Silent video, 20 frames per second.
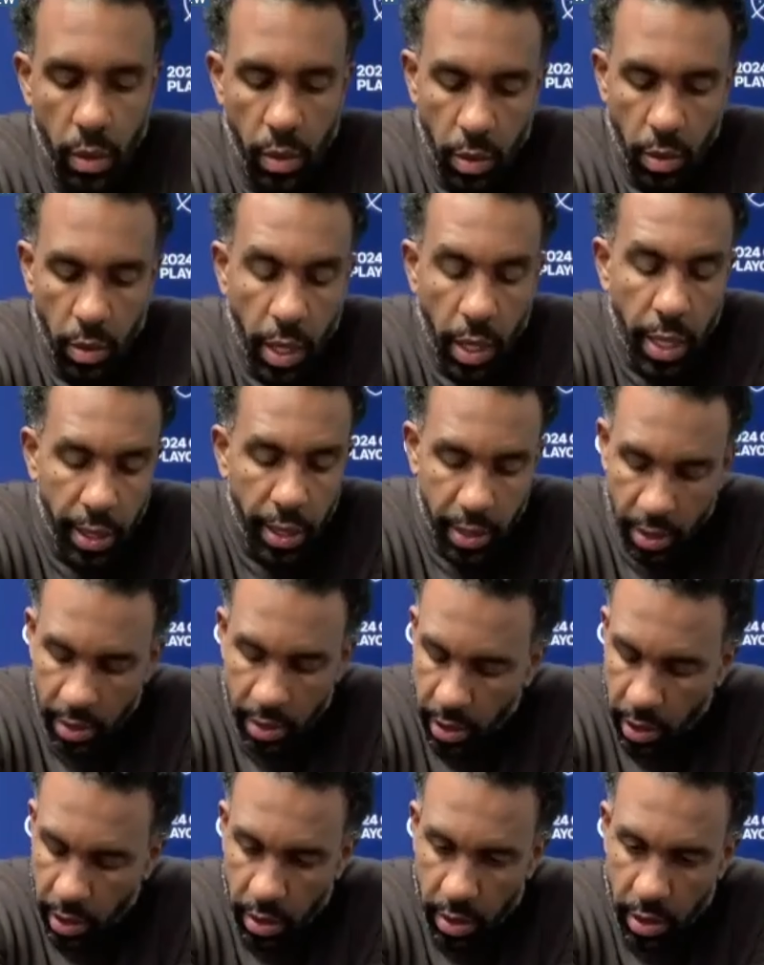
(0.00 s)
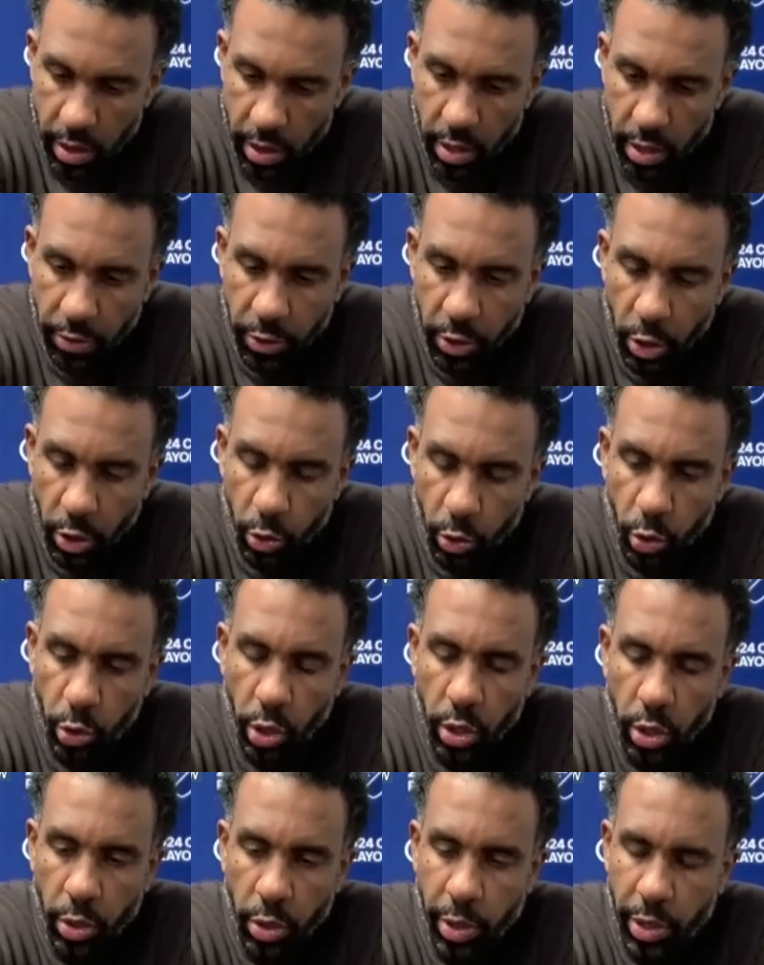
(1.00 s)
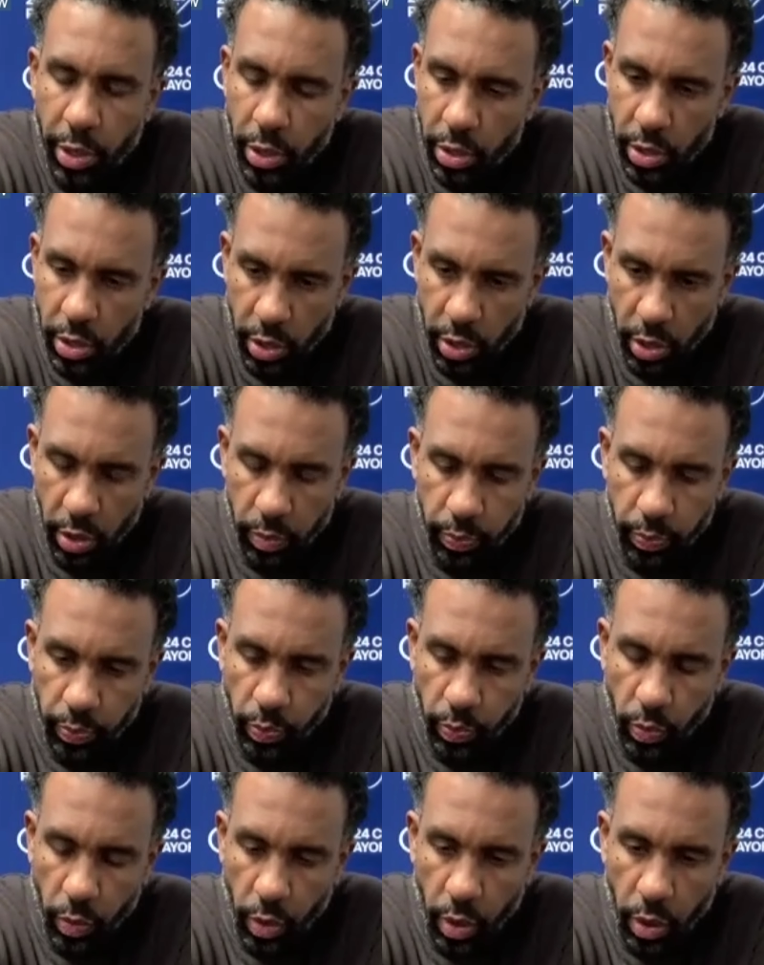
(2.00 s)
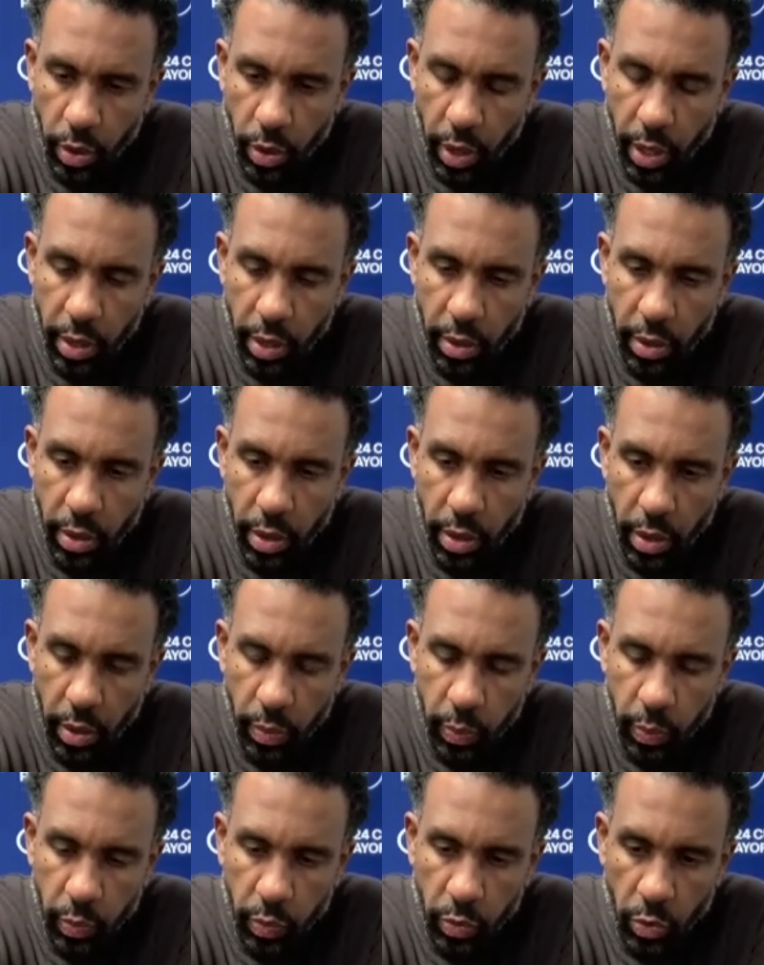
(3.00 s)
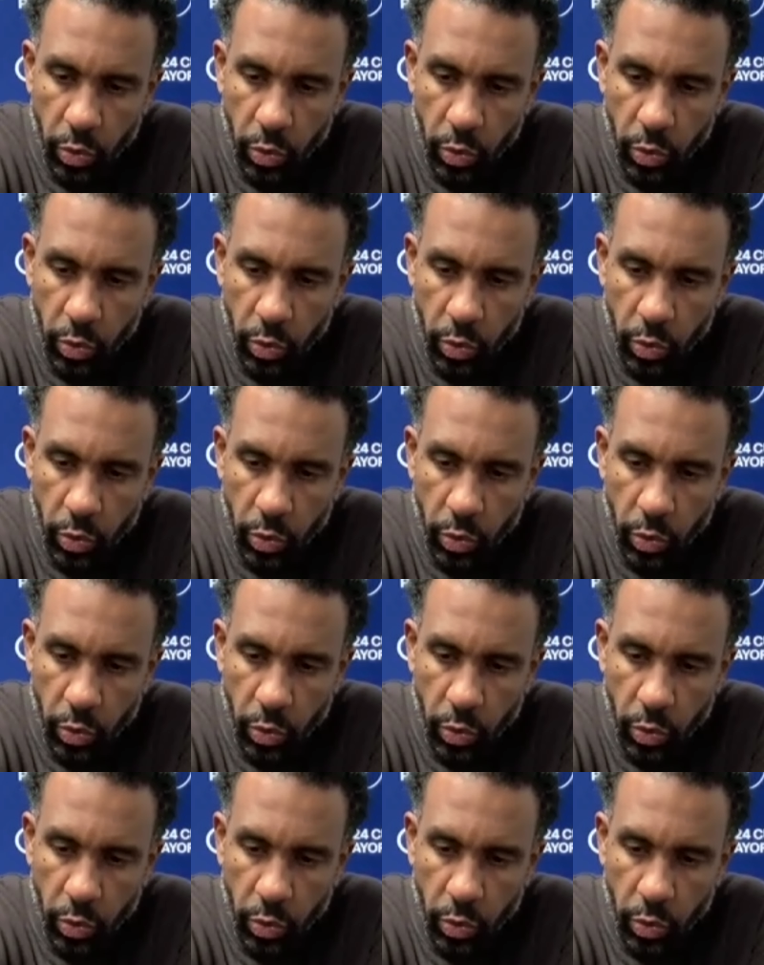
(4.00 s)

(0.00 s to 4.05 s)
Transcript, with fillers: Yeah, like I said, this is difficult to talk because um, again, um,